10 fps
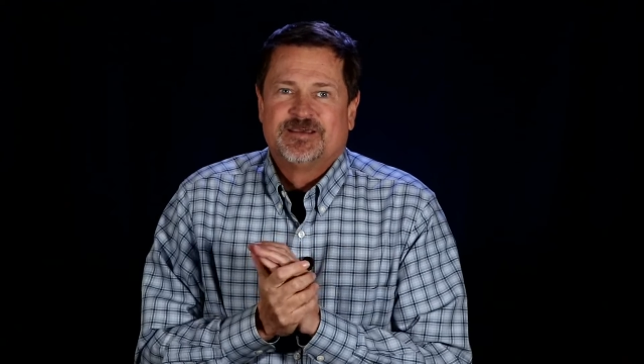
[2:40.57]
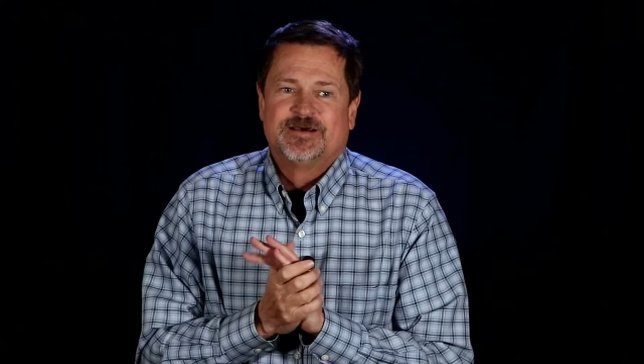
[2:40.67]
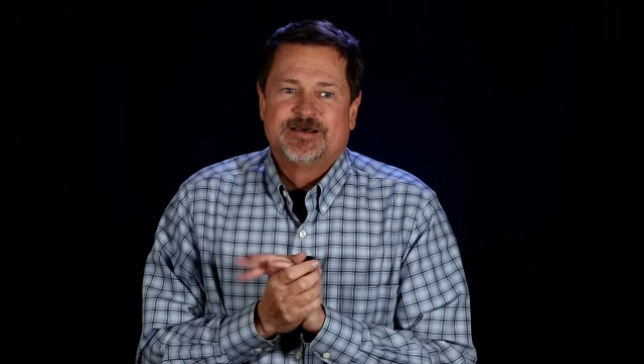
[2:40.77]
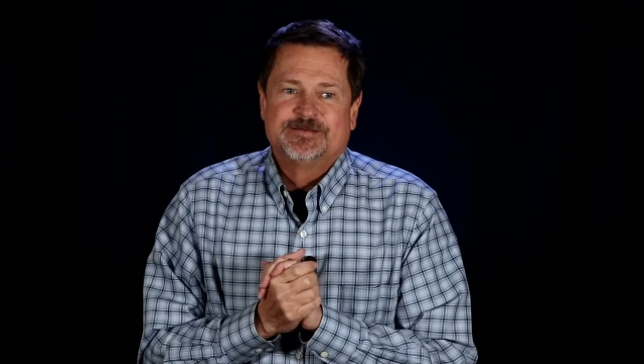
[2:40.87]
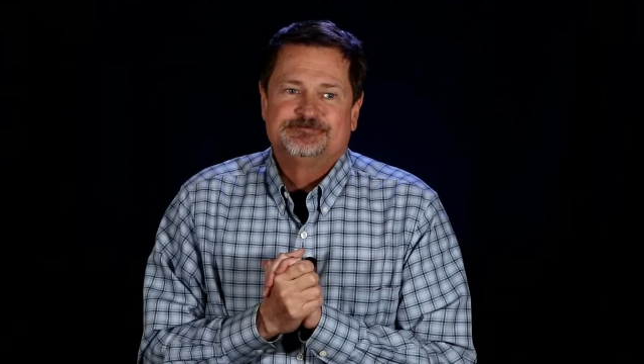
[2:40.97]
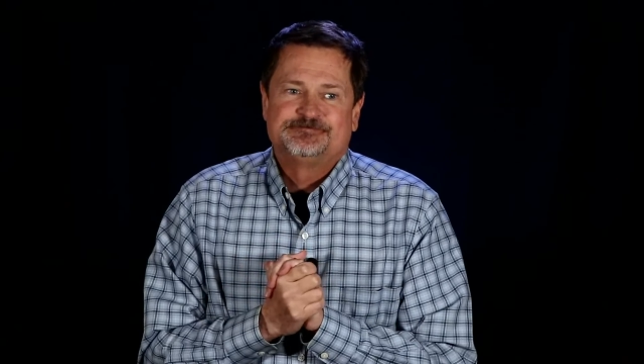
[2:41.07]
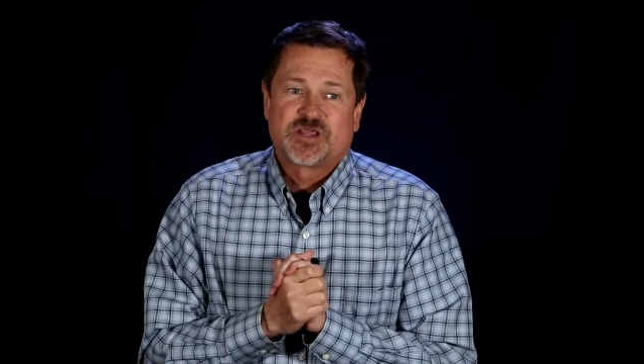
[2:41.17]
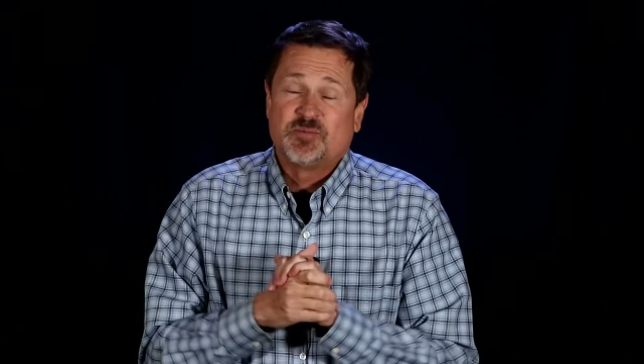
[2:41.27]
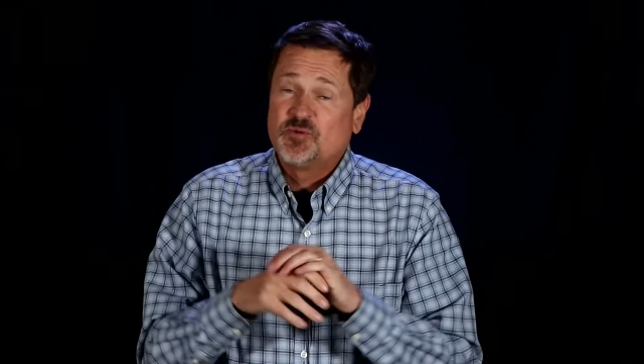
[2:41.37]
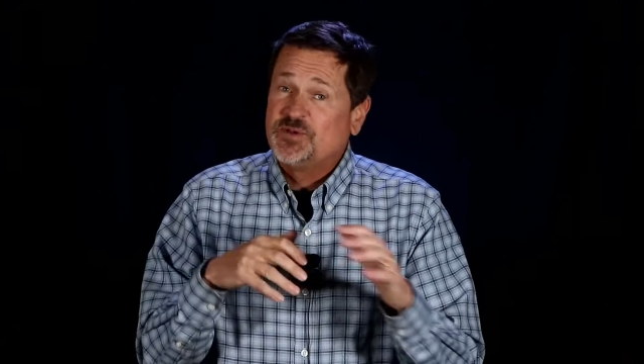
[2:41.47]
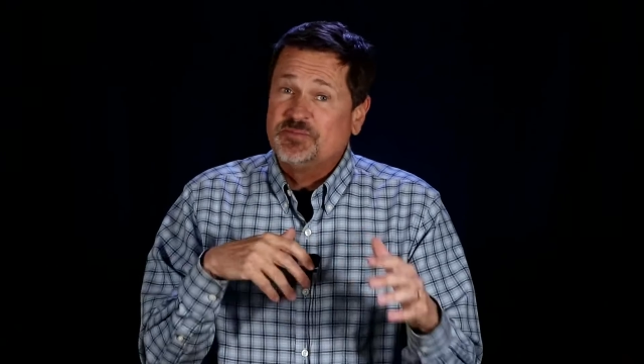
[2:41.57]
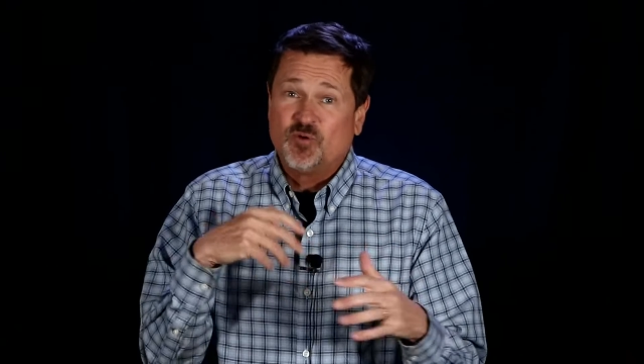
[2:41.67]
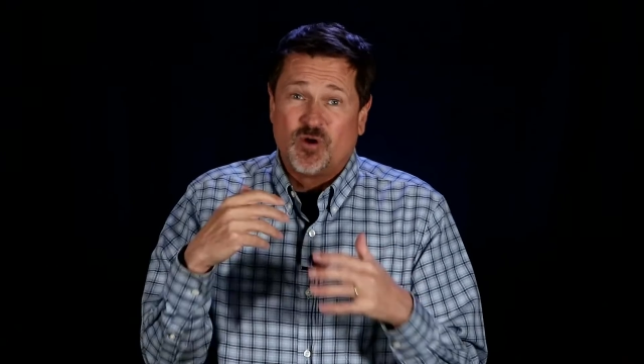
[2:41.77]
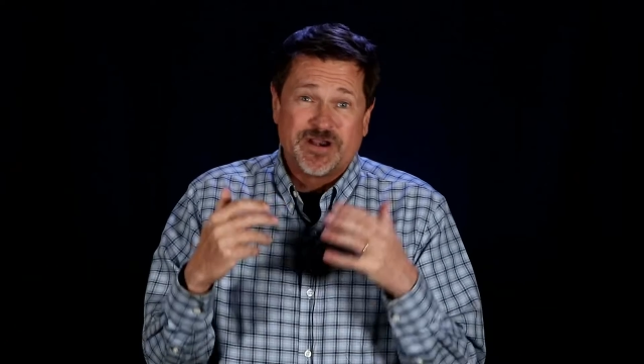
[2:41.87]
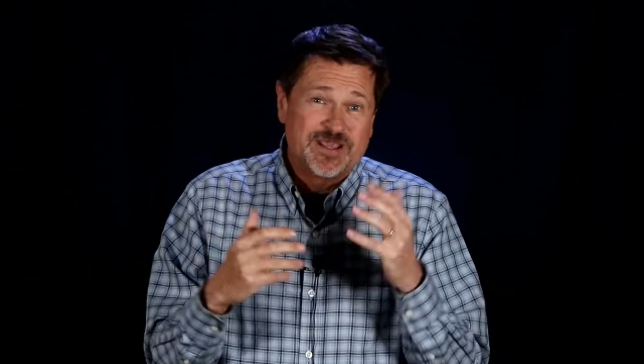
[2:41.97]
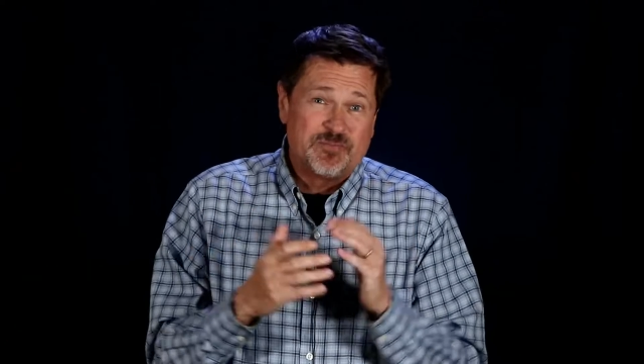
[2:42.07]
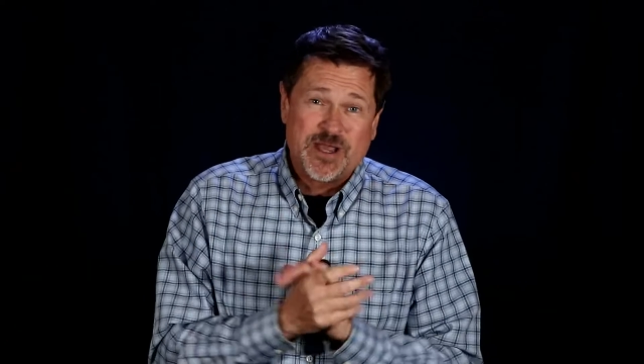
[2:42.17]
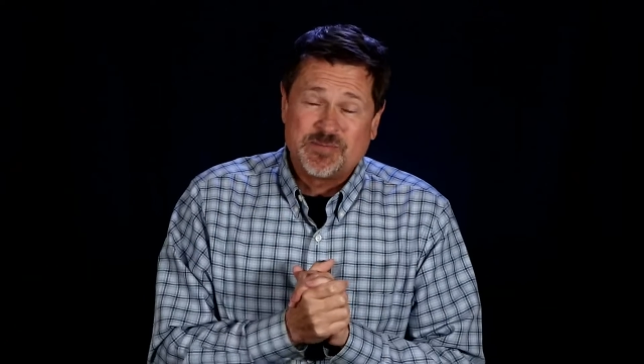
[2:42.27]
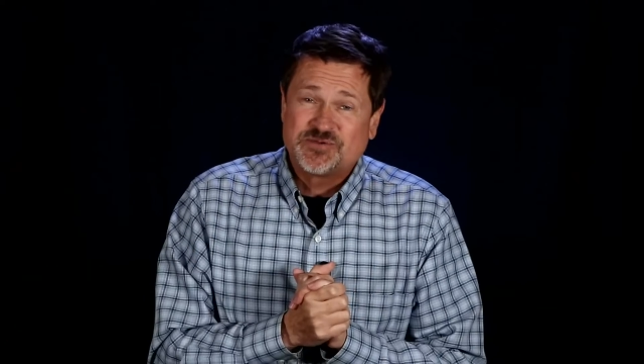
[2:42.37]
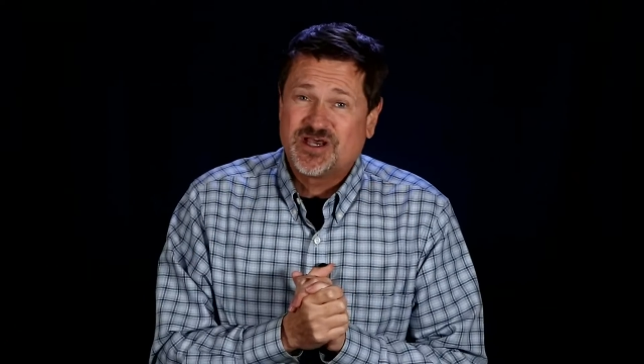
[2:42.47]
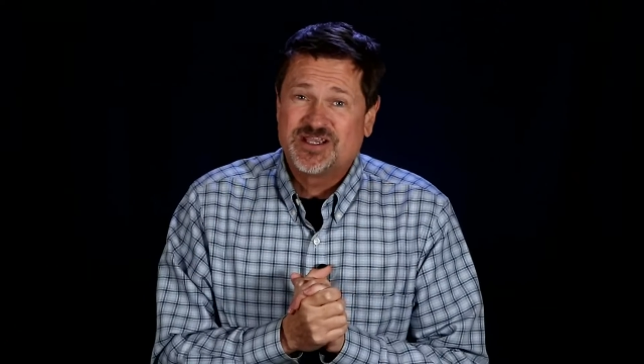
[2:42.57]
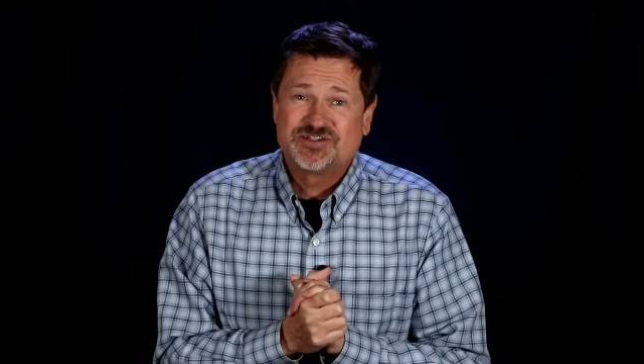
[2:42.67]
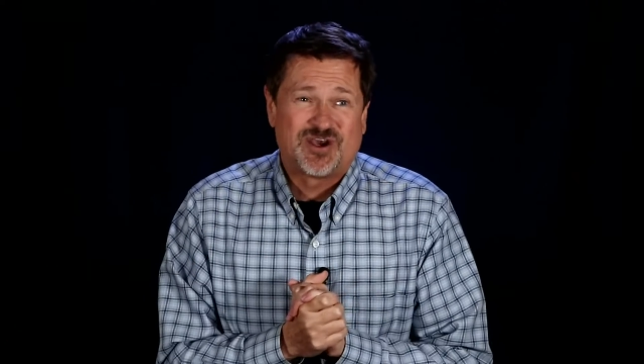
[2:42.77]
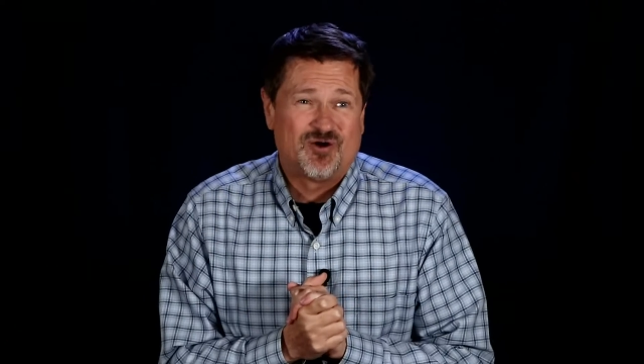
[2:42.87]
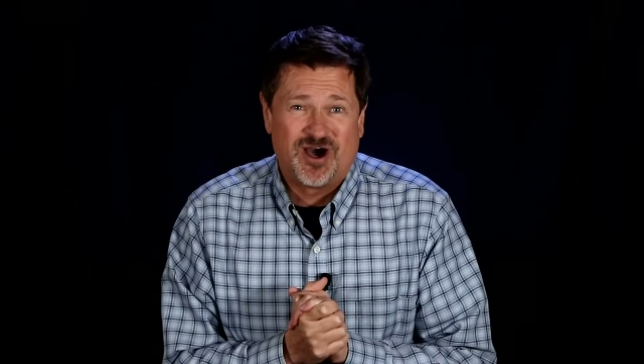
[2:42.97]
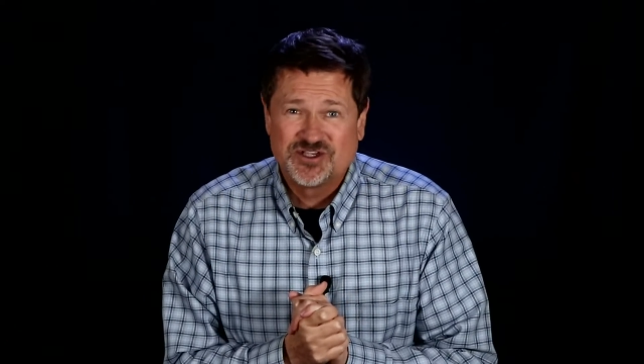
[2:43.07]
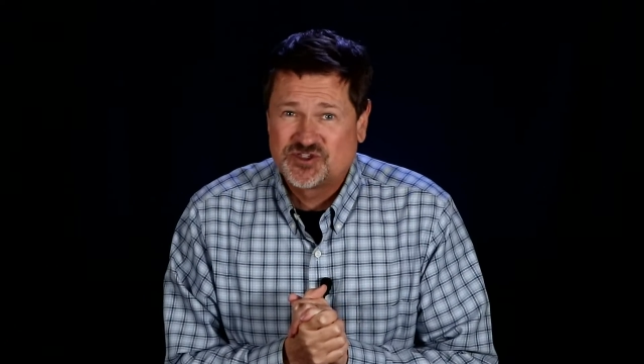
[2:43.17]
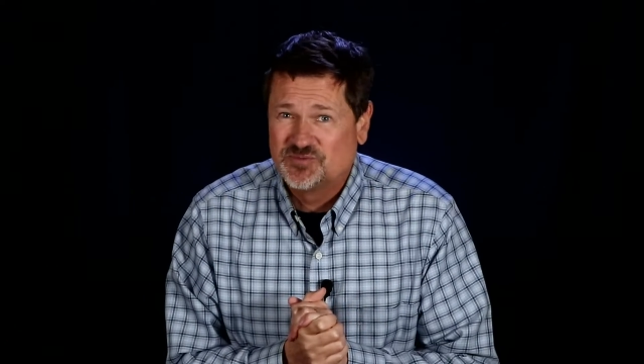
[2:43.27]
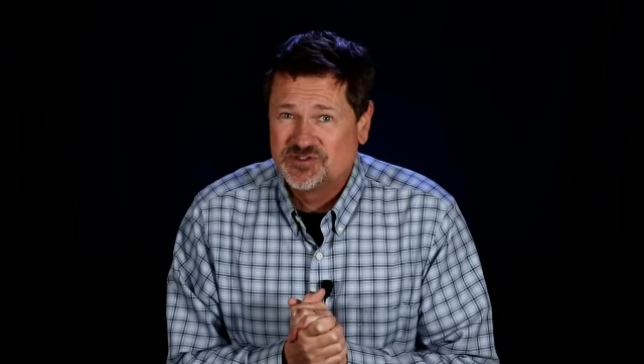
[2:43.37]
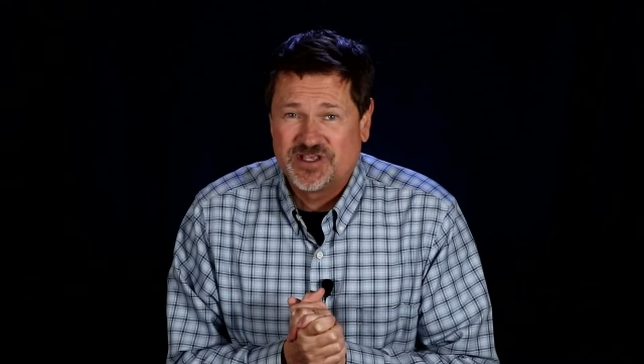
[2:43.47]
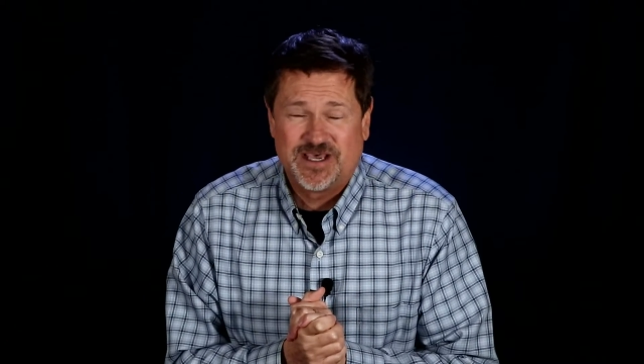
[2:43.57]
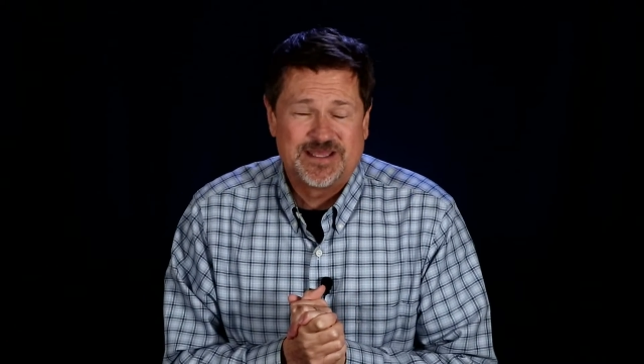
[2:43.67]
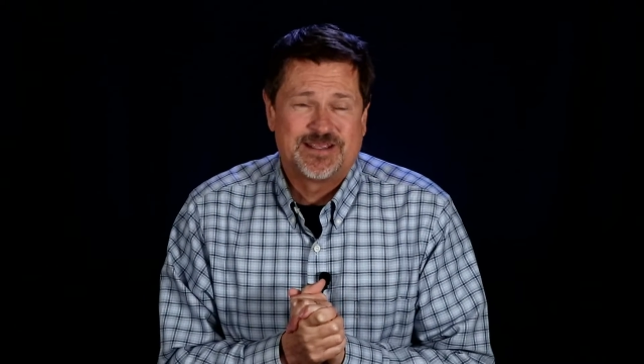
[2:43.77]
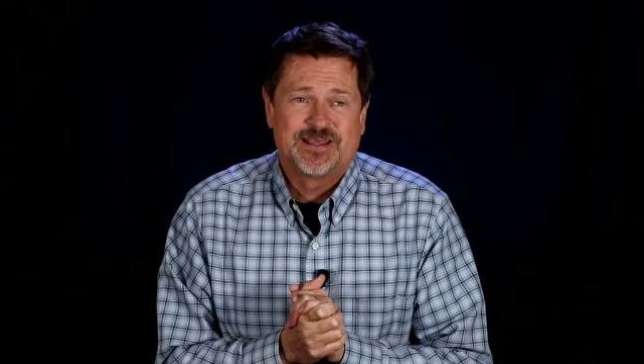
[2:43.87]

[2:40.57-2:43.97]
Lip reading: A couple people want to get baptized. How awesome is that?